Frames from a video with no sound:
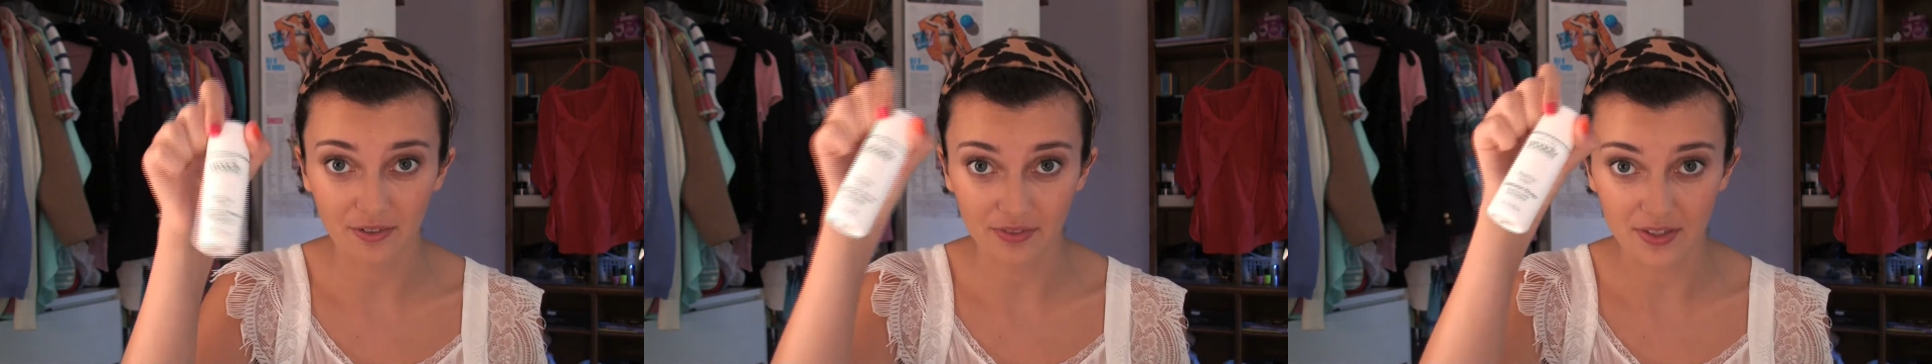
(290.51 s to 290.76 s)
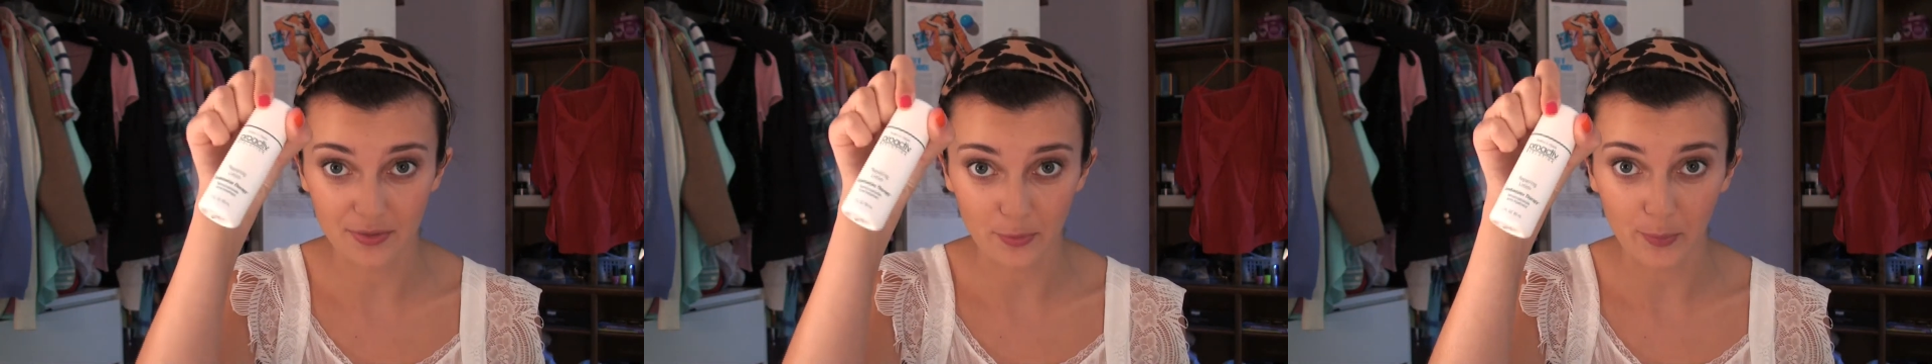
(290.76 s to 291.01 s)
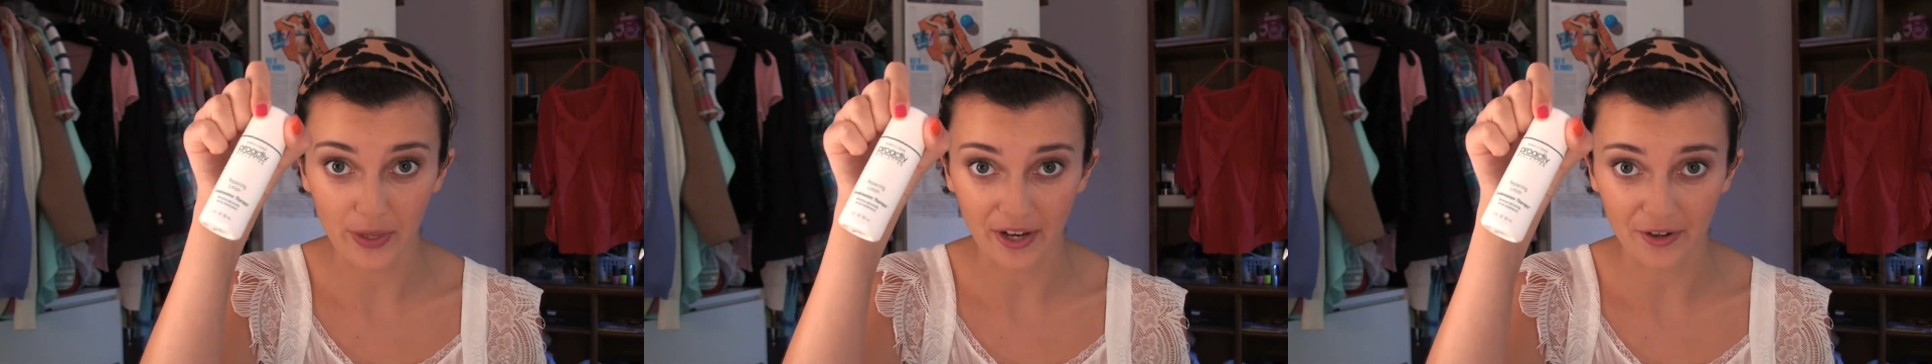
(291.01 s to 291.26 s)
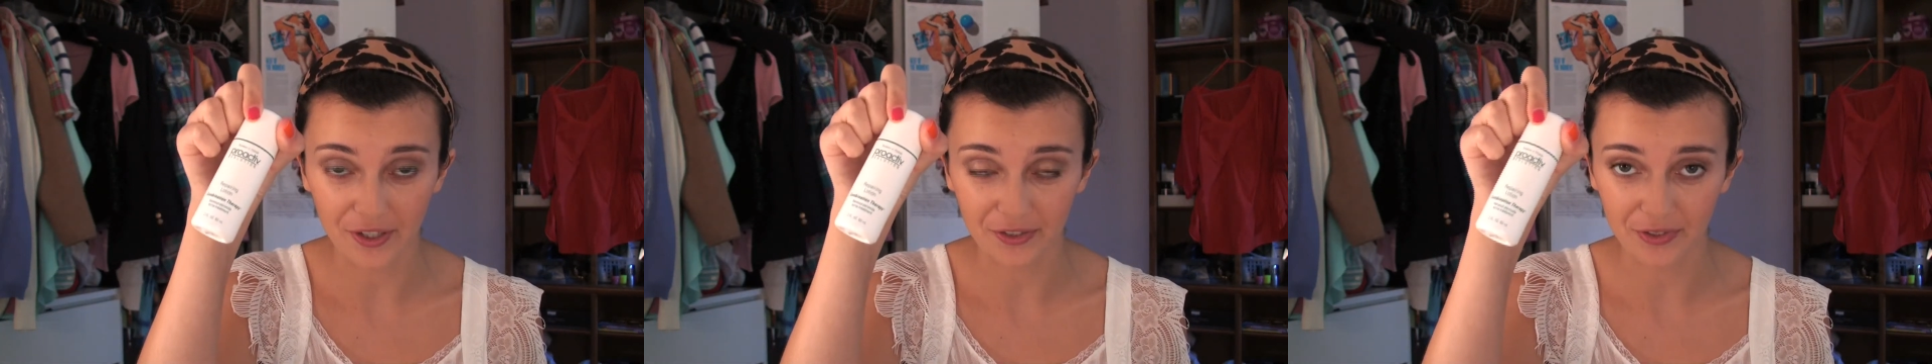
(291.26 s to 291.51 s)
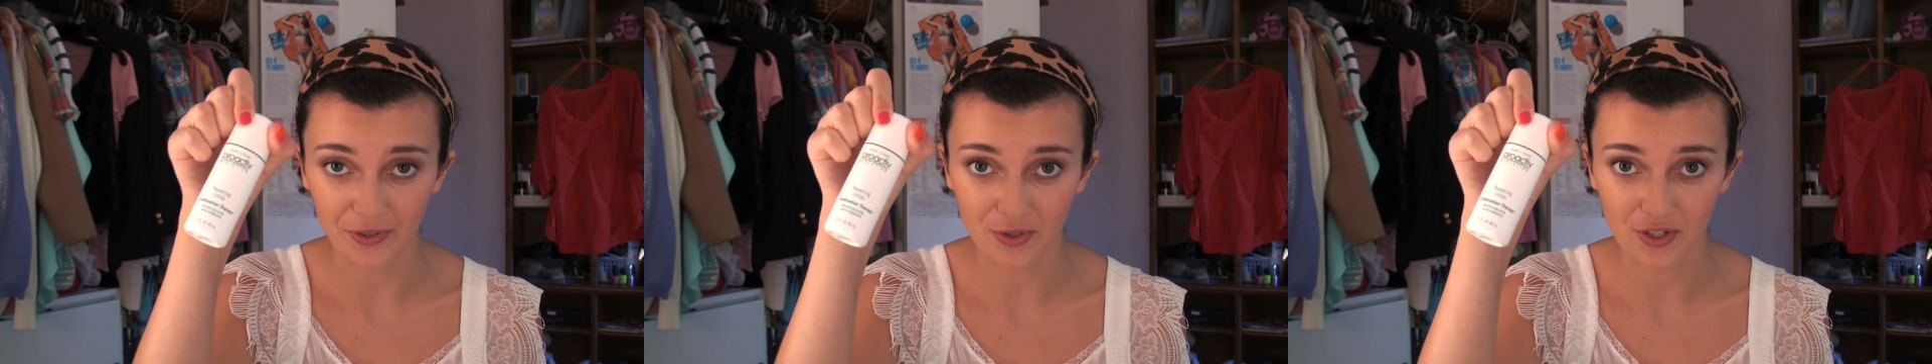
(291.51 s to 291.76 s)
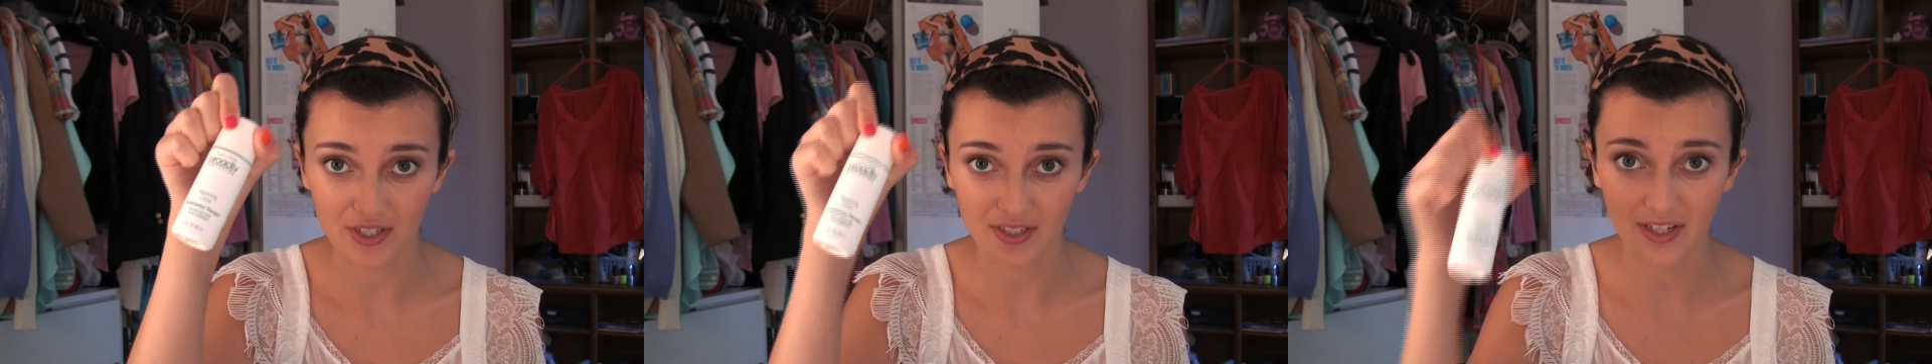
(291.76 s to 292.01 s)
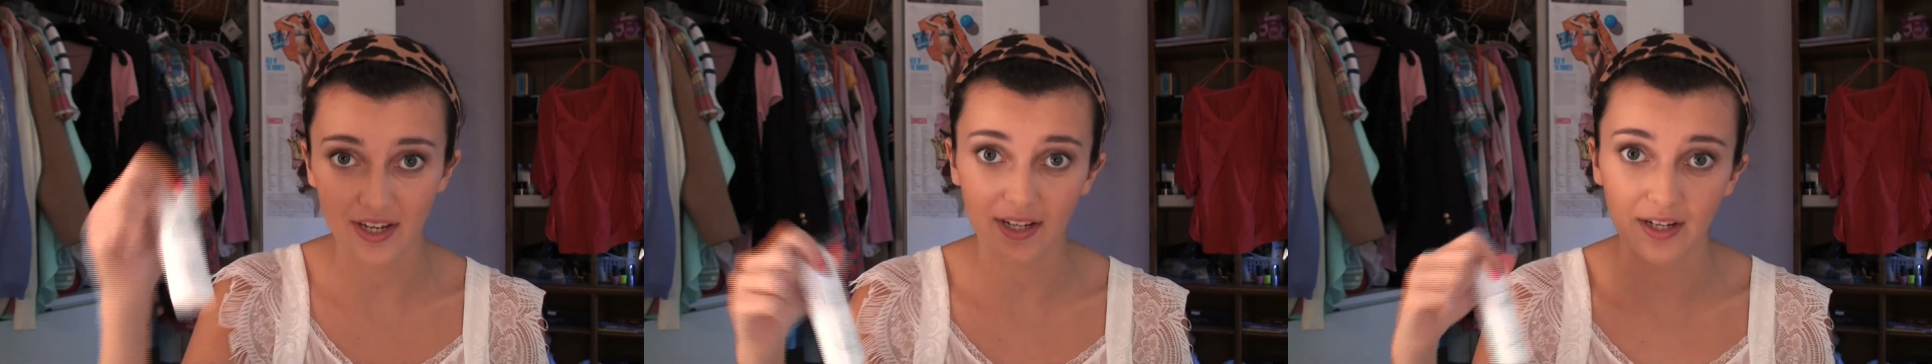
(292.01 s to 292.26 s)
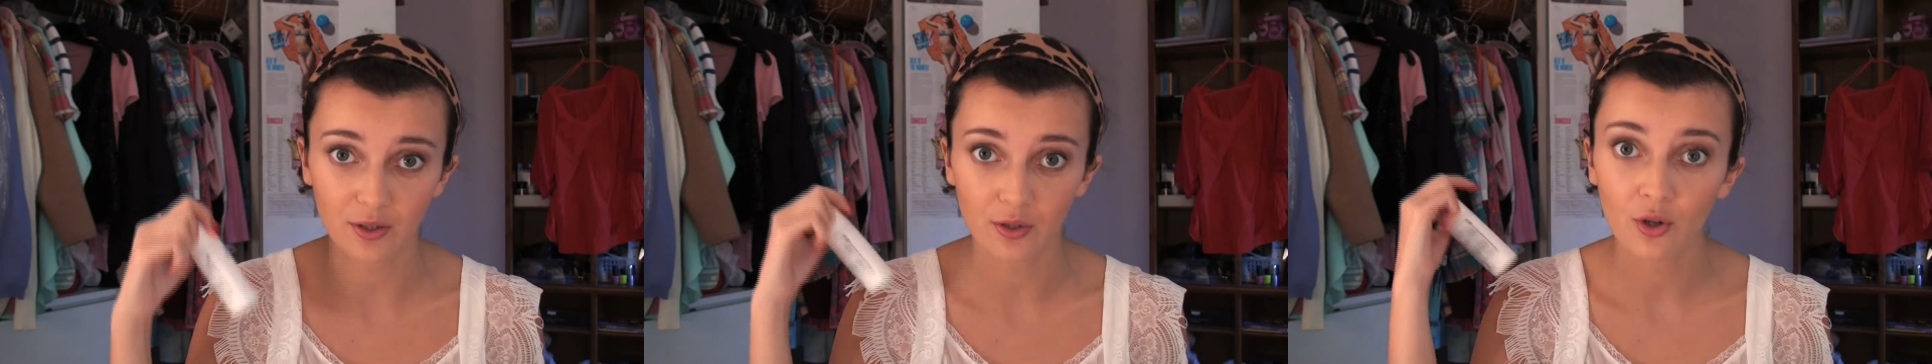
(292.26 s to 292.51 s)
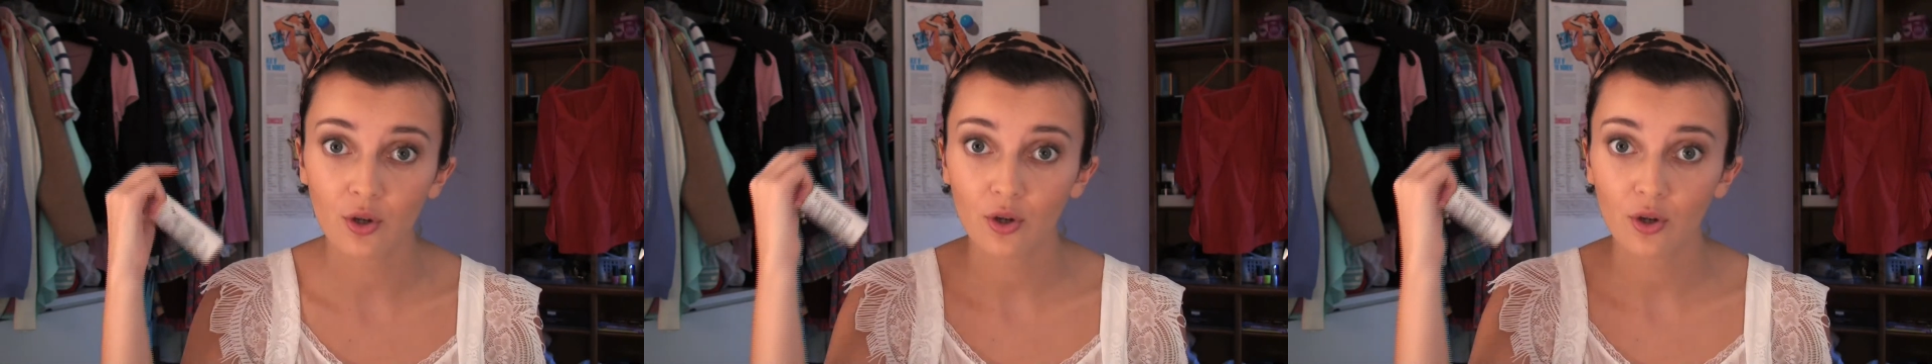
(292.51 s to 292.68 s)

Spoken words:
of this repairing lotion and I